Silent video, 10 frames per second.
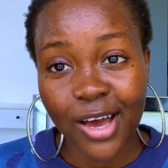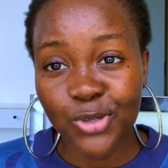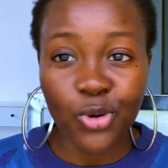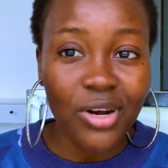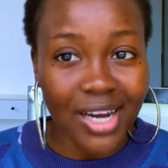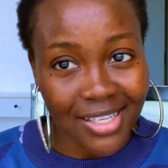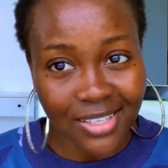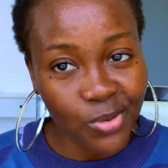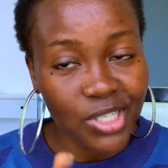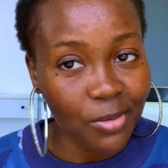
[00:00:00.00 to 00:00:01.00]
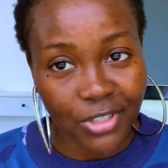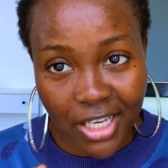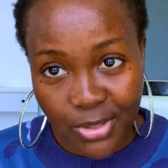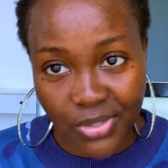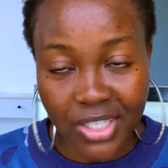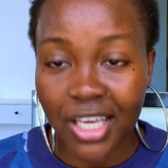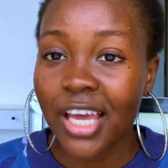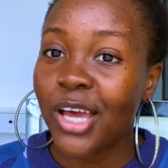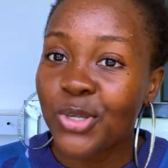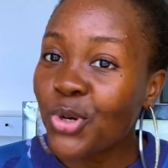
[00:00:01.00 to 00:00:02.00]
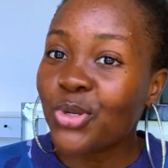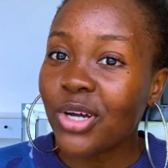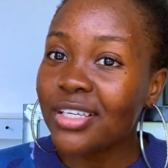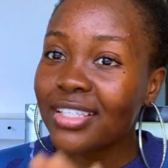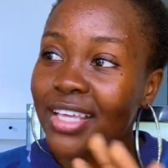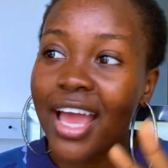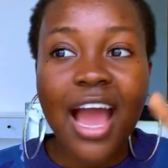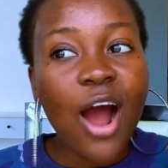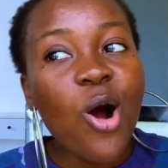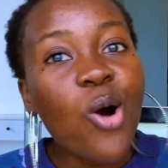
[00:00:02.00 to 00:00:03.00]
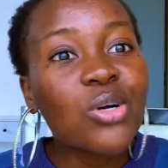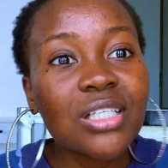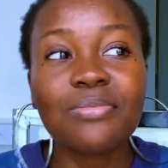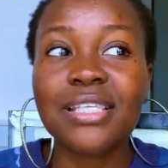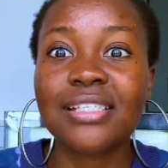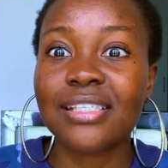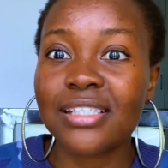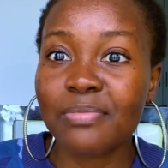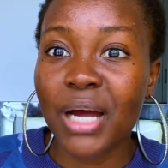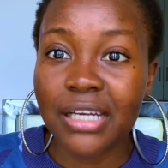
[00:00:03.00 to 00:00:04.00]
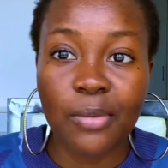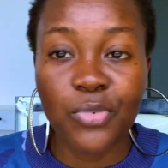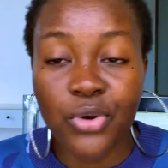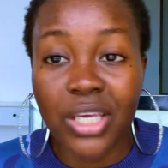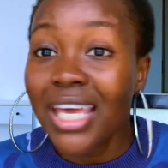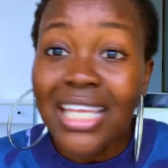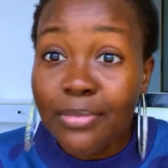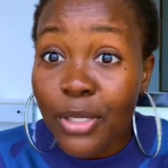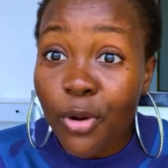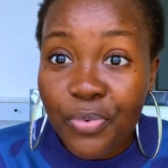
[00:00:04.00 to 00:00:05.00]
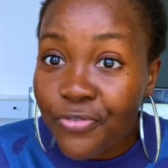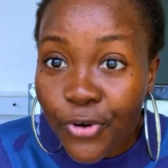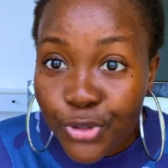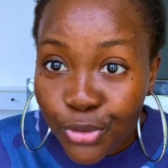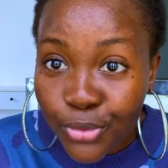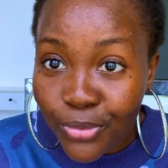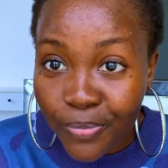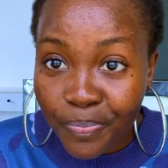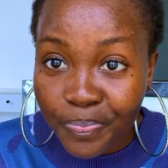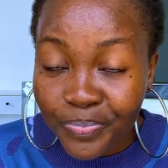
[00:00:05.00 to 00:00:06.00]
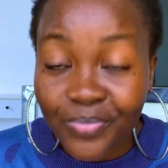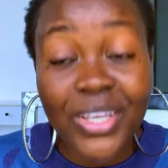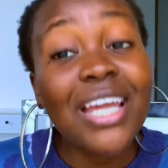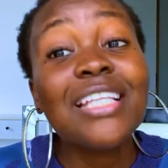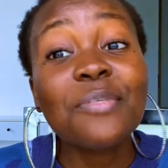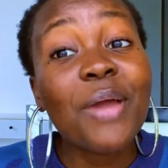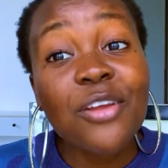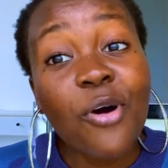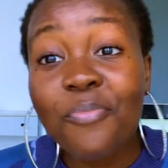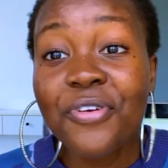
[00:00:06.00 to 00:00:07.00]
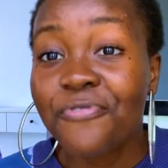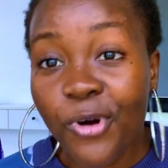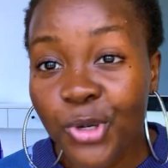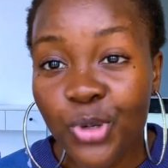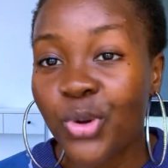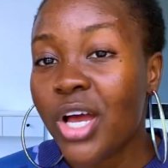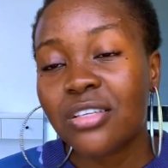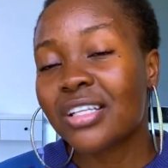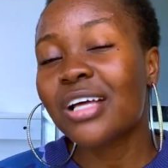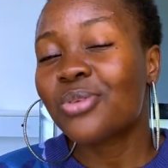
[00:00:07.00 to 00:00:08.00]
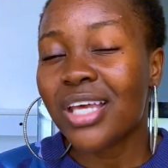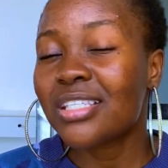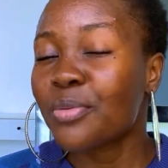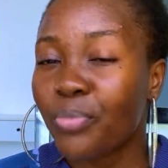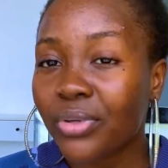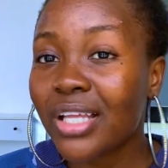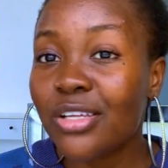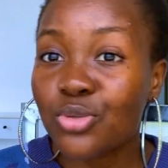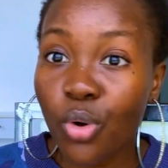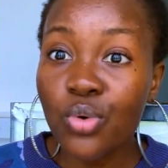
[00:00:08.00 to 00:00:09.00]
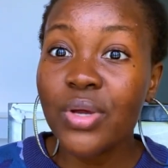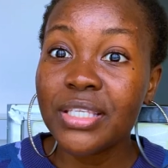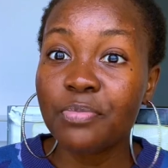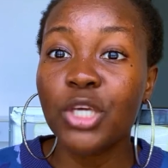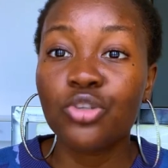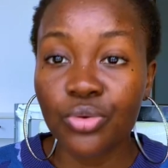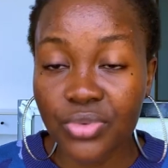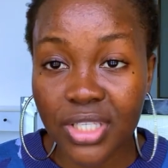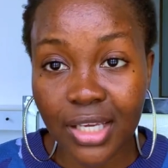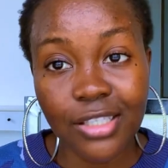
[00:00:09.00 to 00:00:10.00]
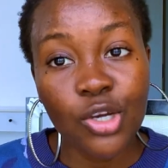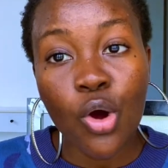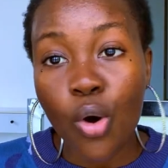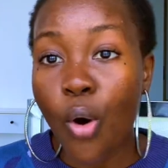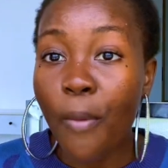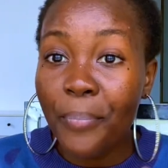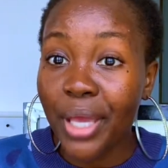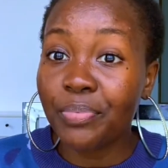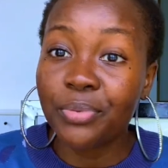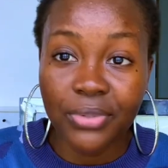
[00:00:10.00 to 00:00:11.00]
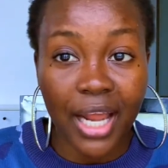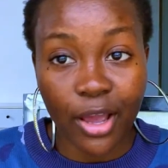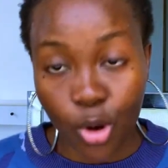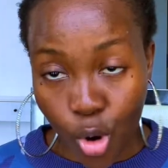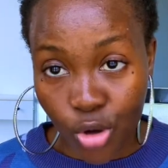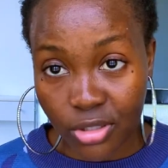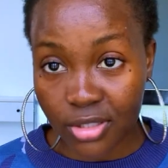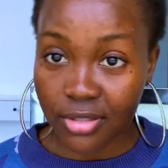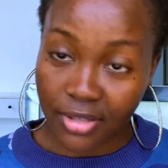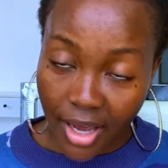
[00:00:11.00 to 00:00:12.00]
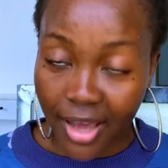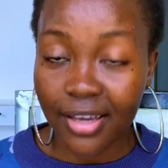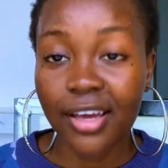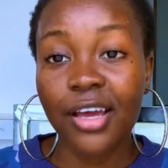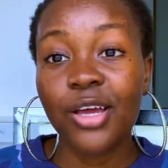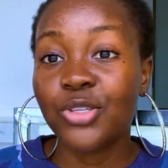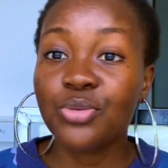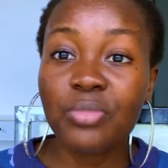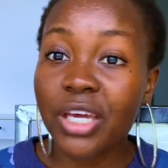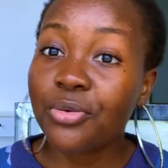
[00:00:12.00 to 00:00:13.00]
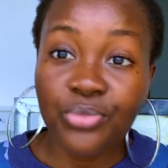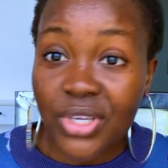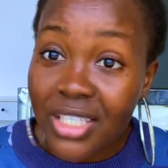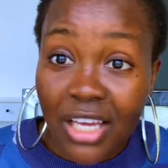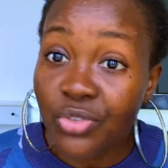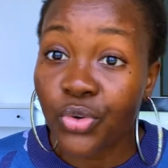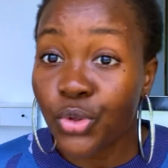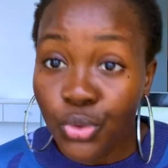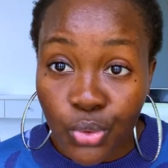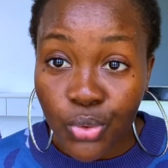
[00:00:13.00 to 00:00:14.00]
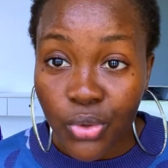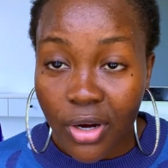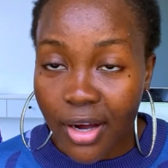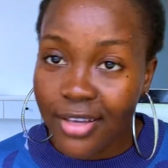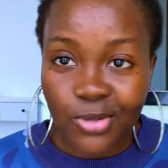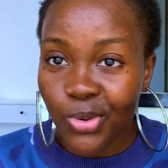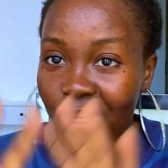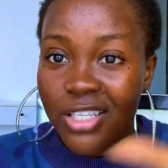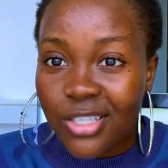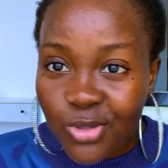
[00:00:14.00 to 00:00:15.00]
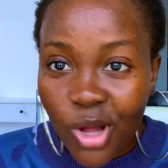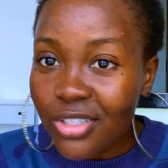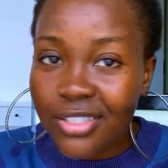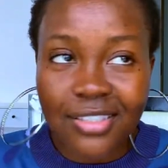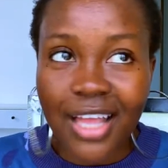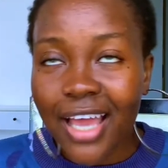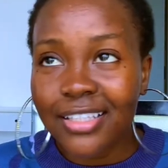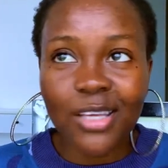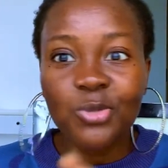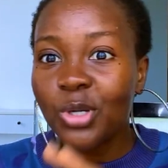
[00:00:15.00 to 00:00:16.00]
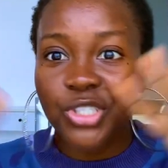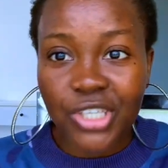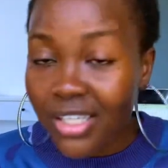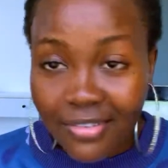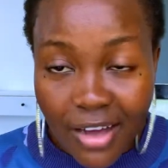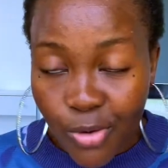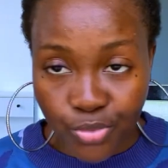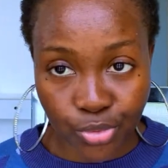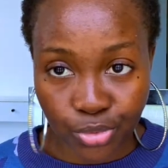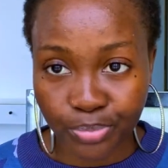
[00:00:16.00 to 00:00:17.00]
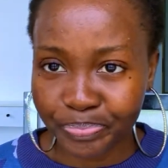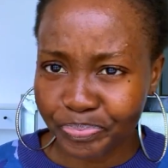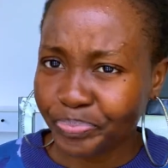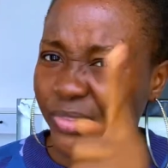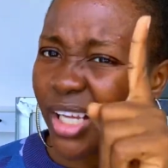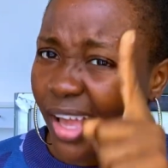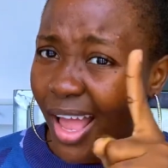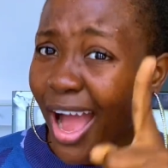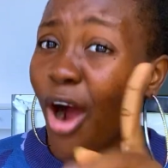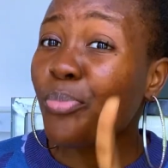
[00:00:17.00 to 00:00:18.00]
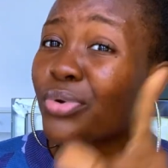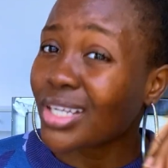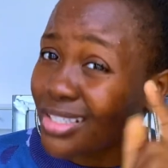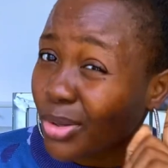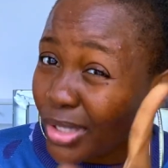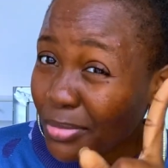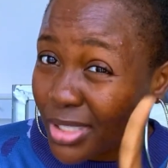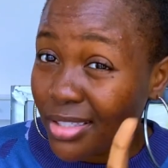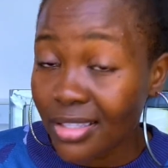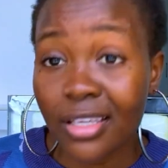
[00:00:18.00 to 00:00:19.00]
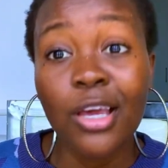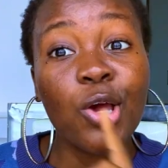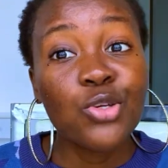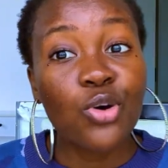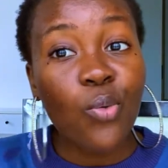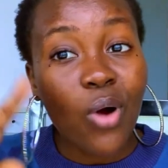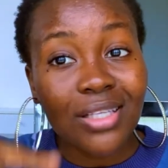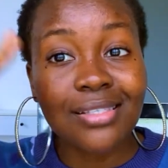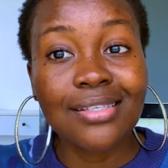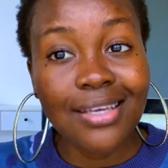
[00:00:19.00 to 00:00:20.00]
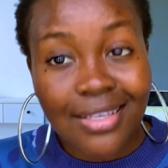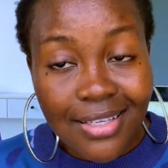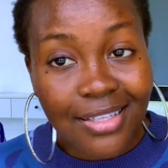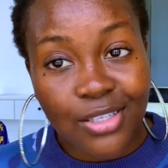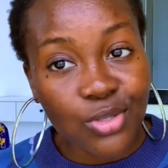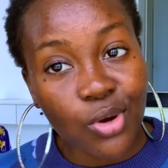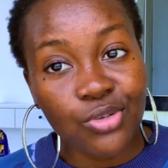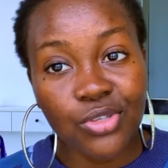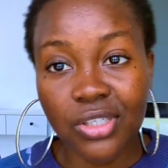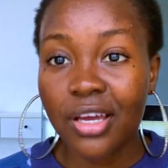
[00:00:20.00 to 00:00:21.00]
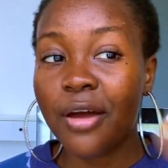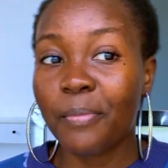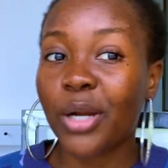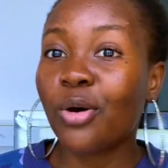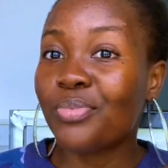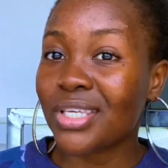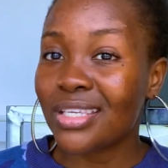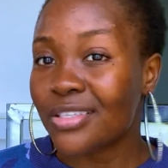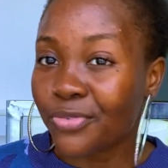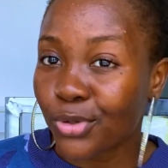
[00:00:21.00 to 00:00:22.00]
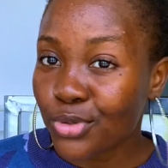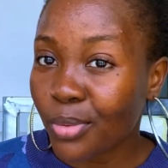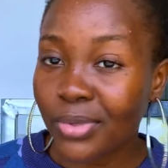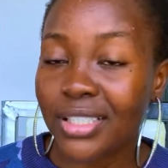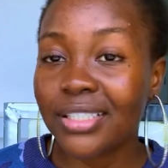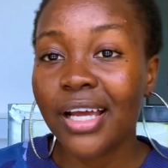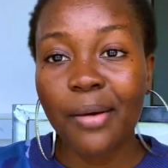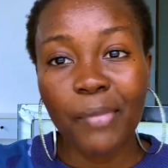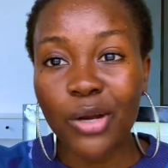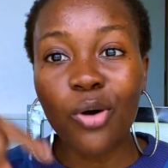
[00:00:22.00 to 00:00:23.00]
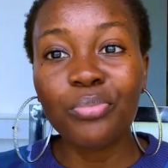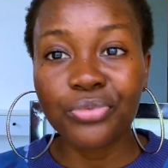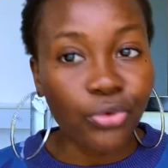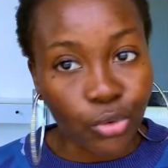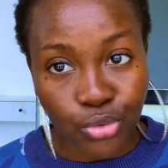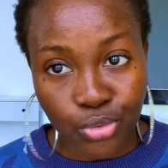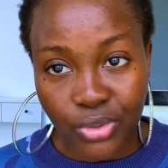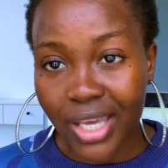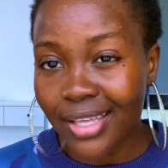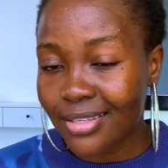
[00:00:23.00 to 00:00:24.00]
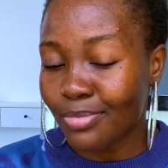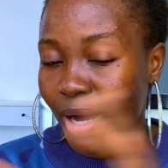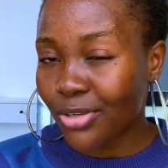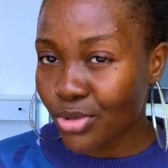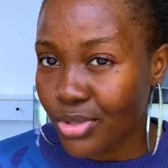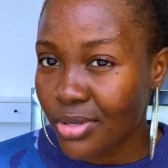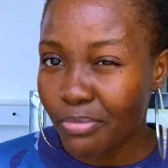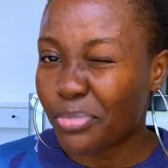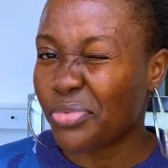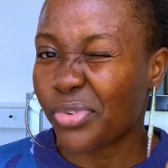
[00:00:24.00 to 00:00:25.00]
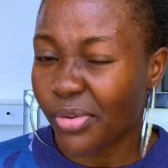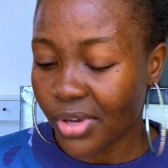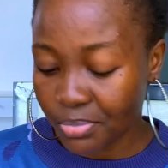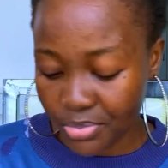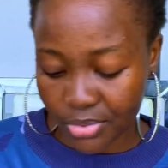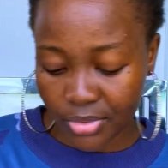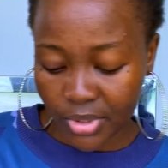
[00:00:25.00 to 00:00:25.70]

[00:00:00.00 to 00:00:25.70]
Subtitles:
You understand what I'm trying to say? So don't just say, oh, this place is in demand, I'm going. It may not be for you. It may not be for you. So that's why it's important to always make your research, or pay people like us, right, to make research for you. So it is not like there's no general rule. I hope you understand what I'm trying to say. So what is easy in this country might not be easy for somebody, might not be for you. It might just be variable.